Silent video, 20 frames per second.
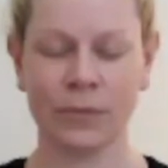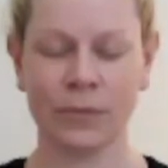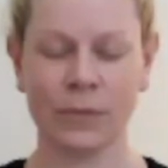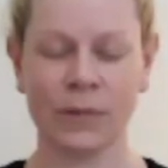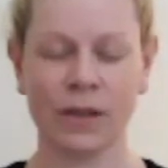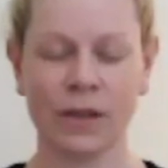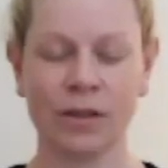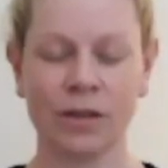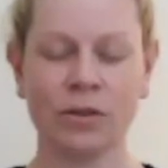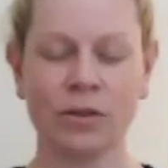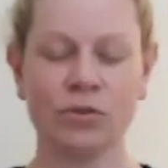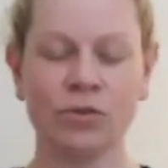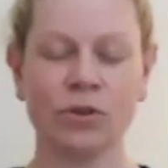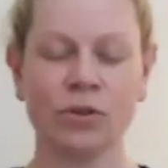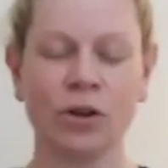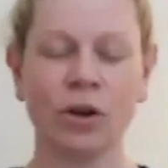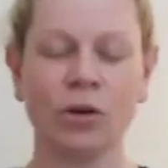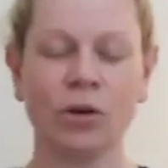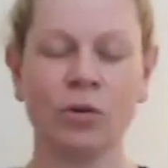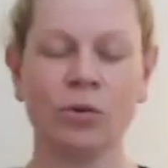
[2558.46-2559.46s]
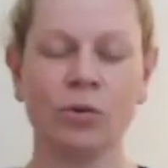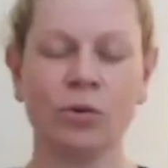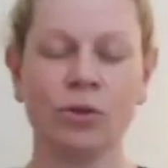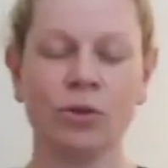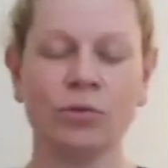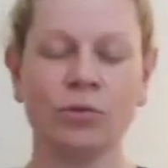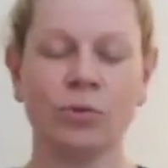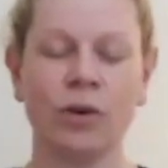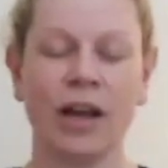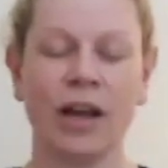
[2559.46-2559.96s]
And those
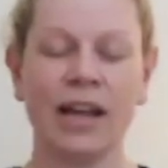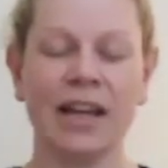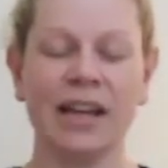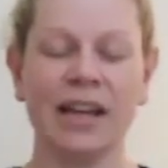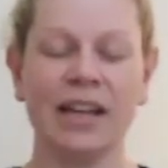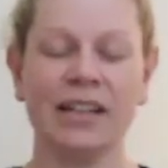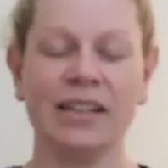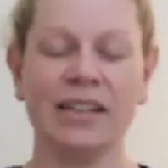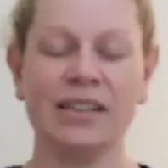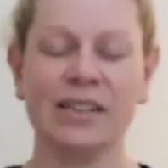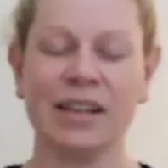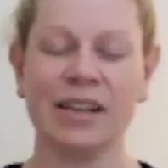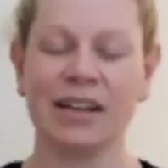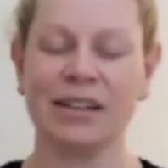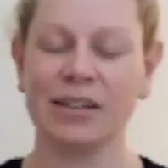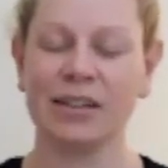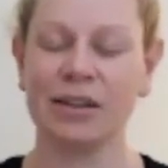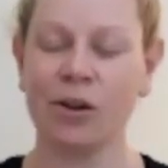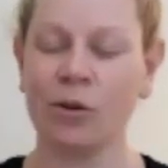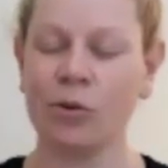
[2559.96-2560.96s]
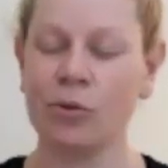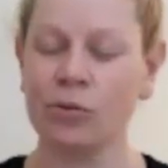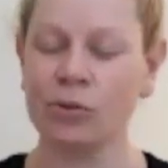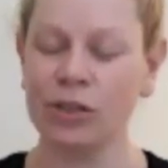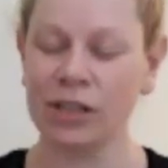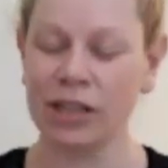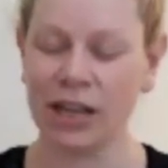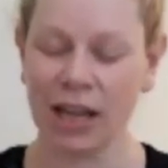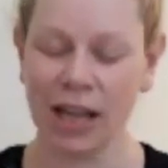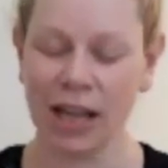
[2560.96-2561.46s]
golden rays, that
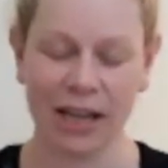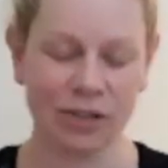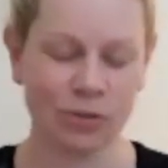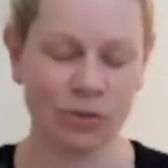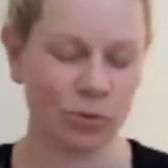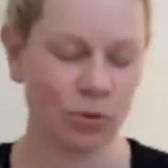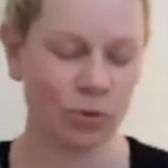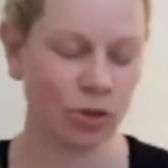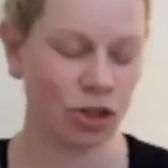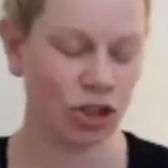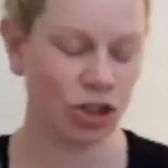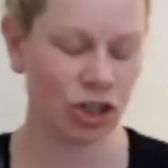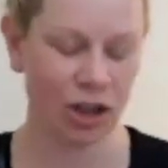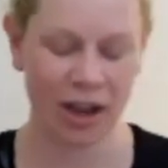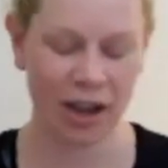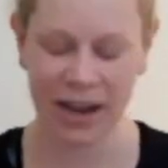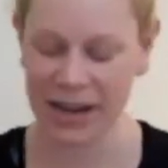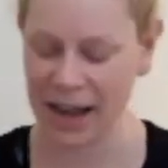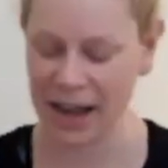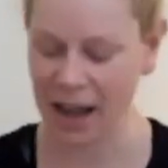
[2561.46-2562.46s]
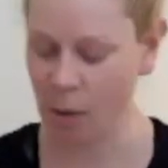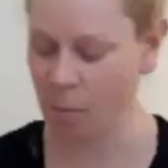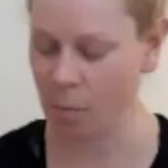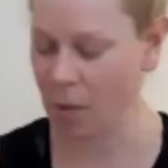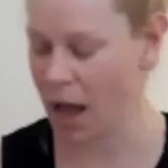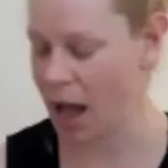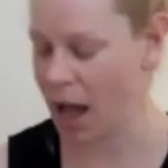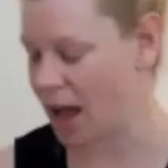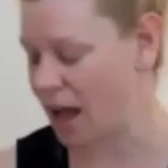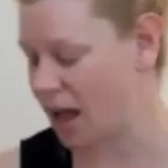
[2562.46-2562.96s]
golden light will shine out
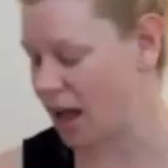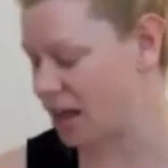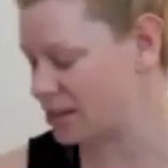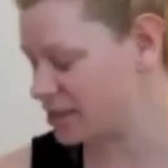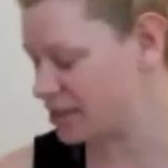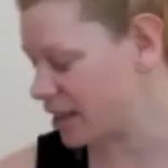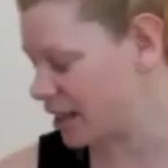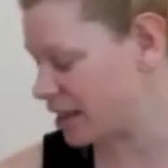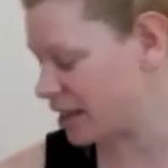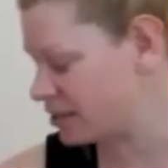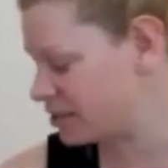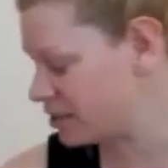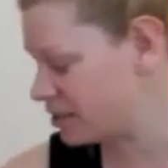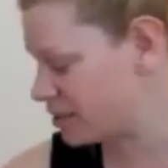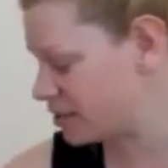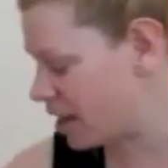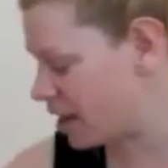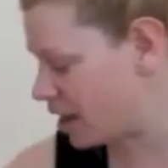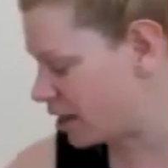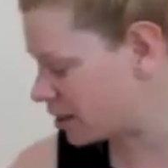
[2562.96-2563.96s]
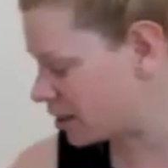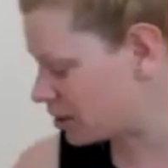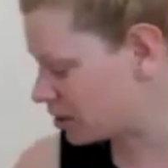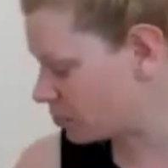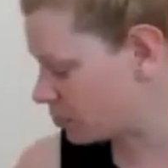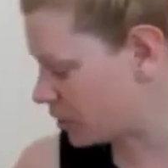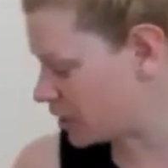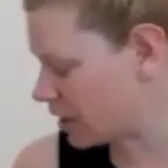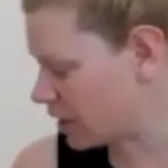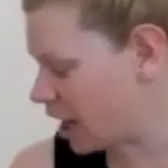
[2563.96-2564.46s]
past that circle
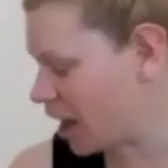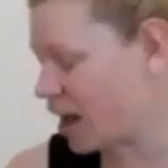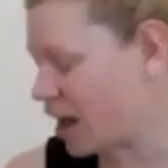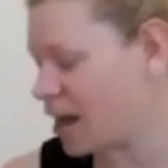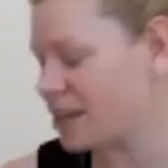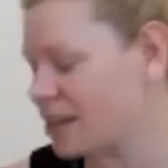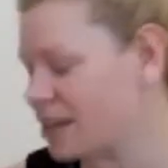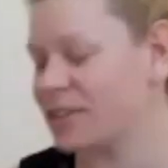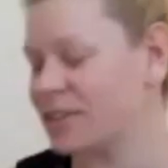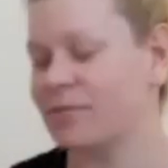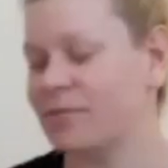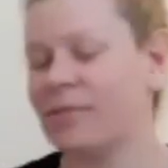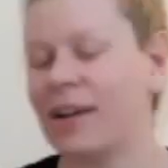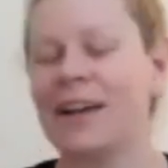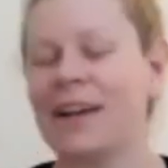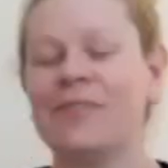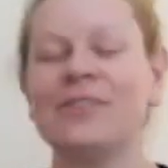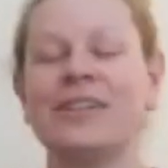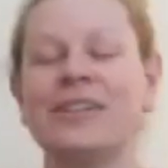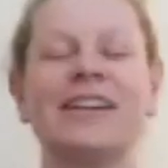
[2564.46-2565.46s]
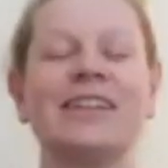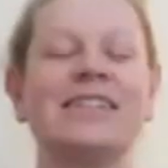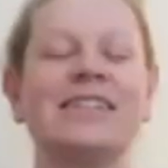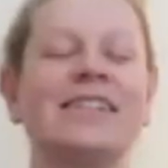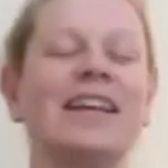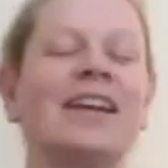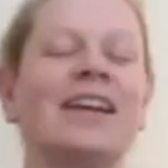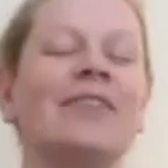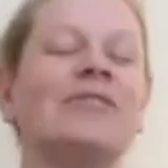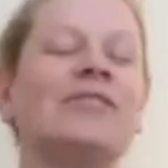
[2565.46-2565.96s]
we cast around
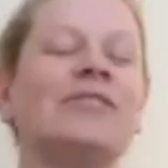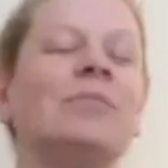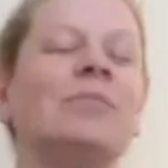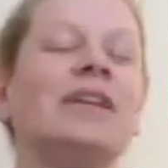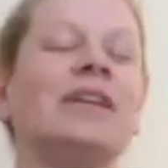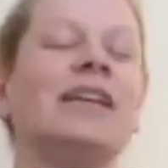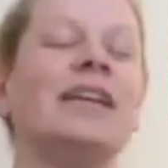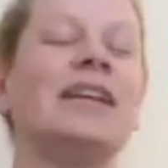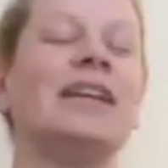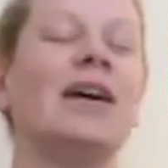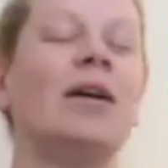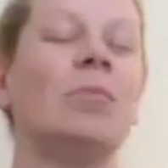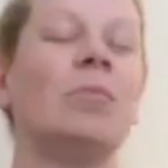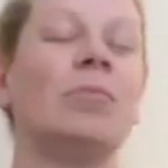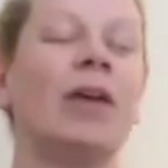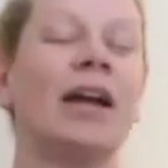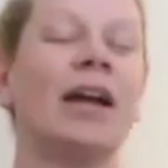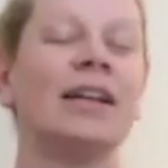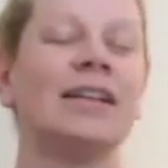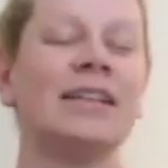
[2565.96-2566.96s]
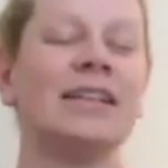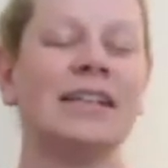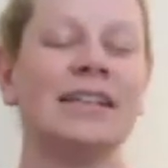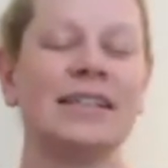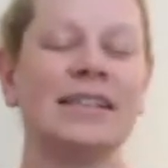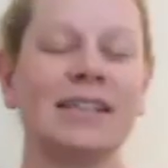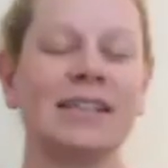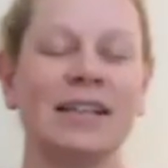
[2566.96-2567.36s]
ourselves to begin our practice.